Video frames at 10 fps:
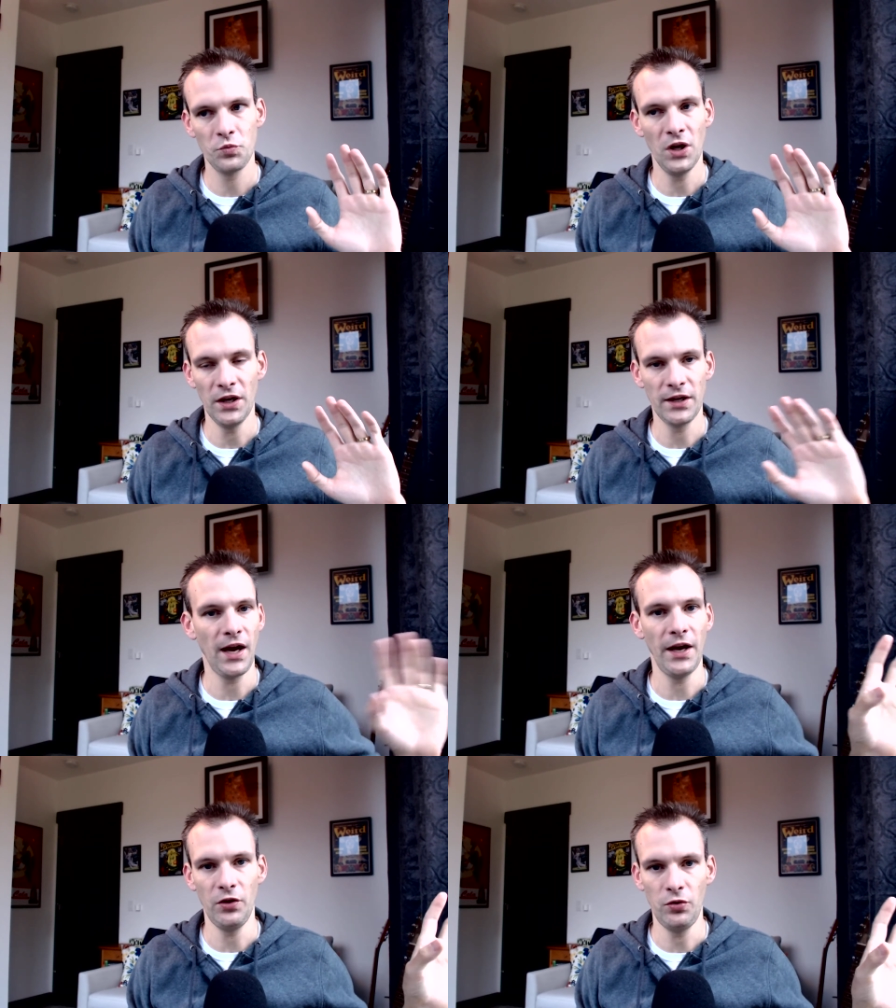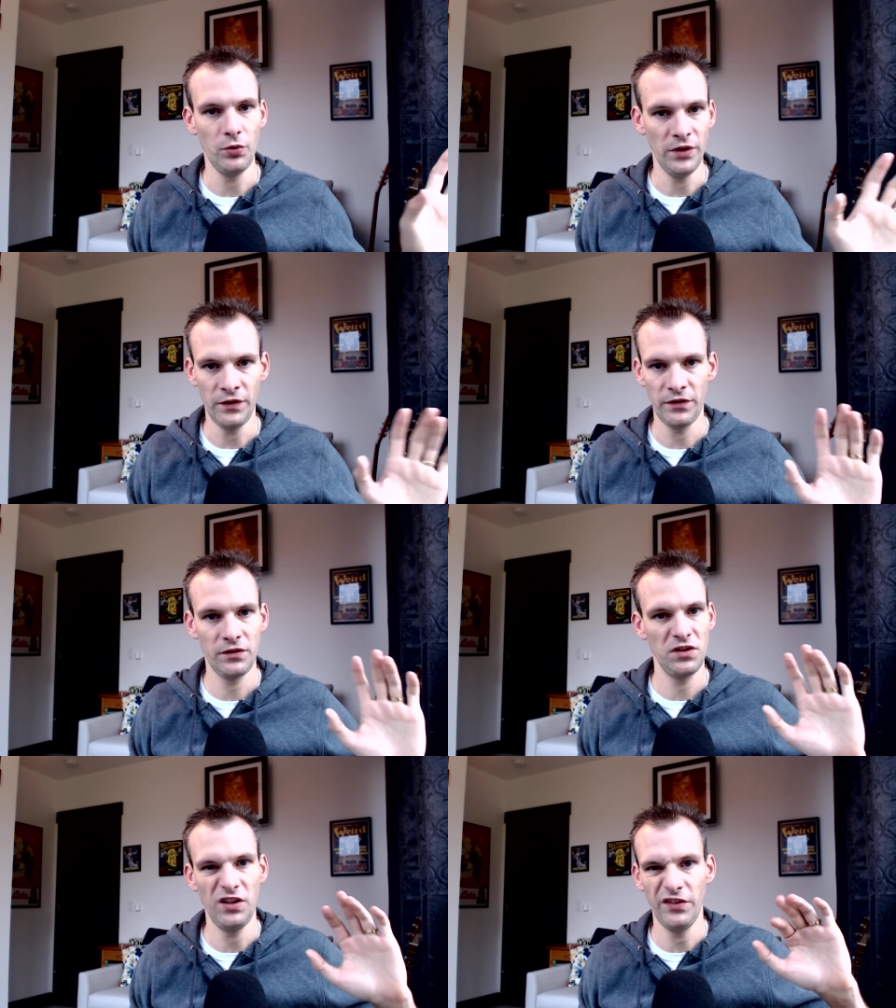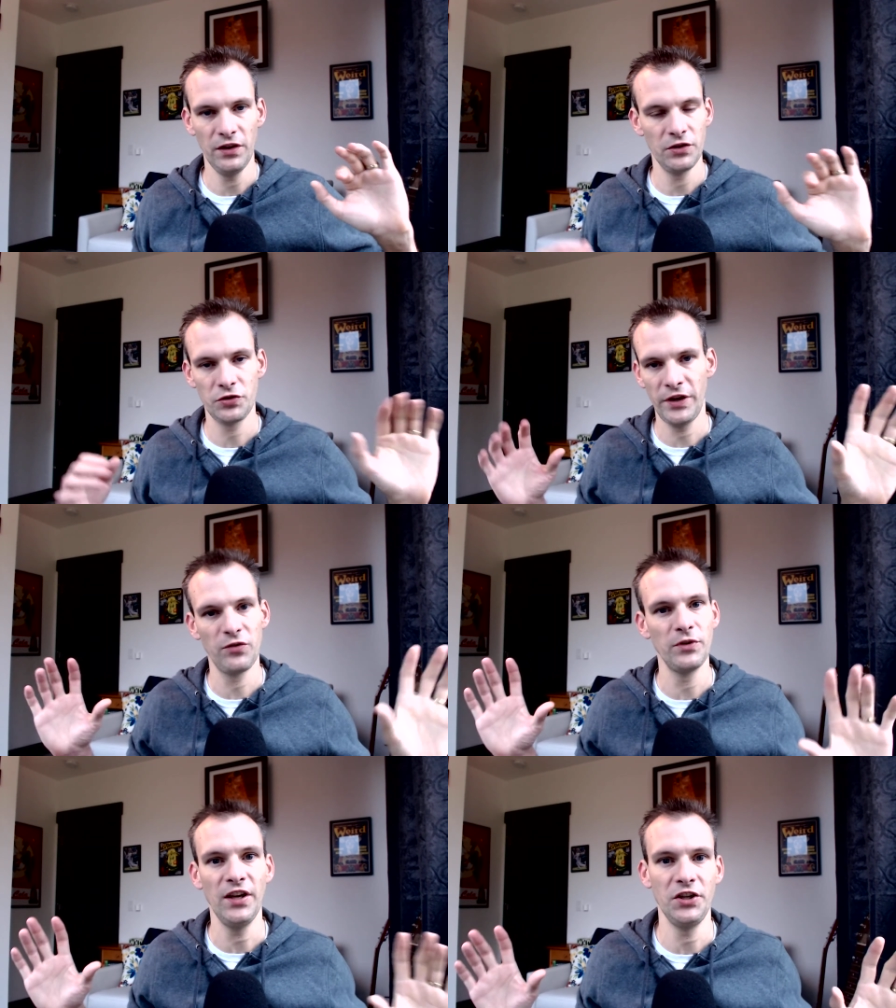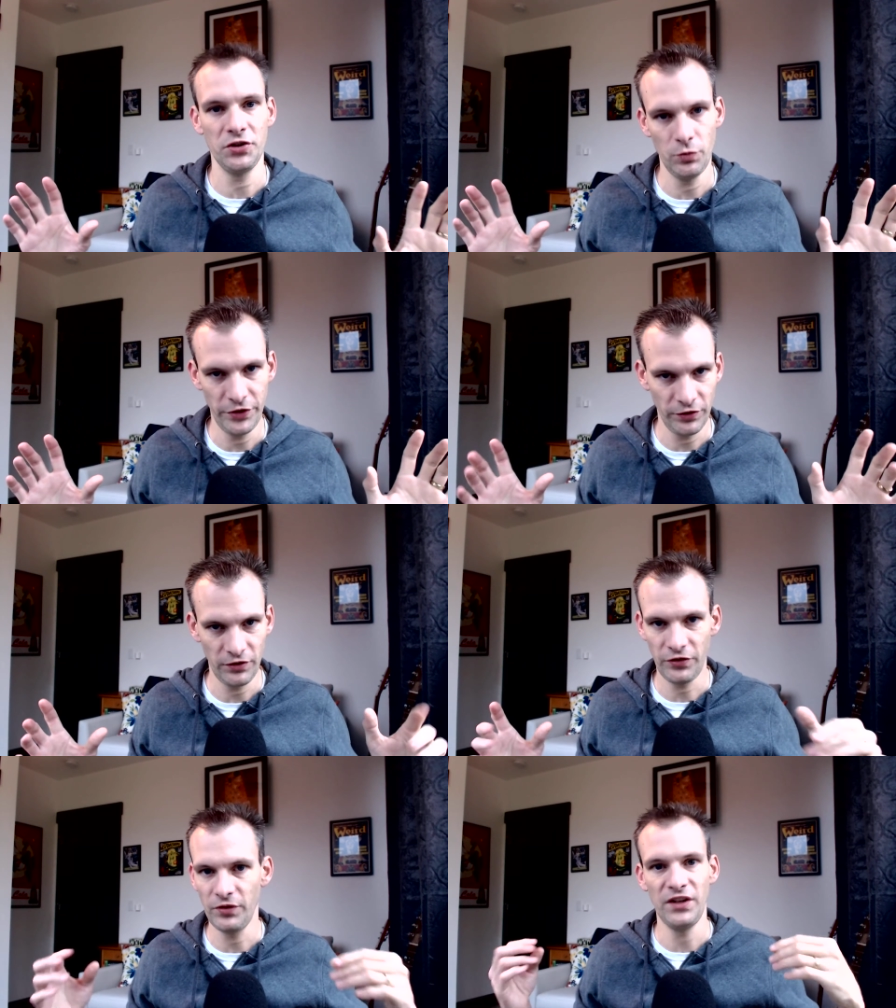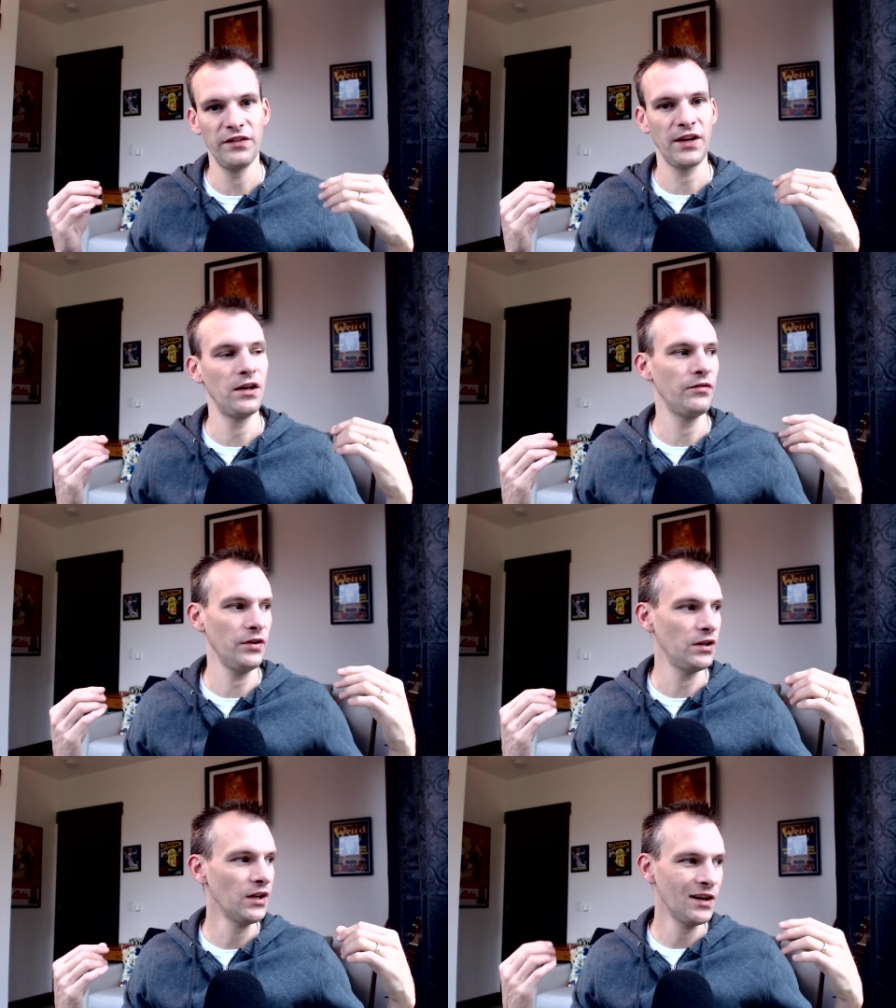uh, guy who is he's a transmutation wizard. So he's kind of a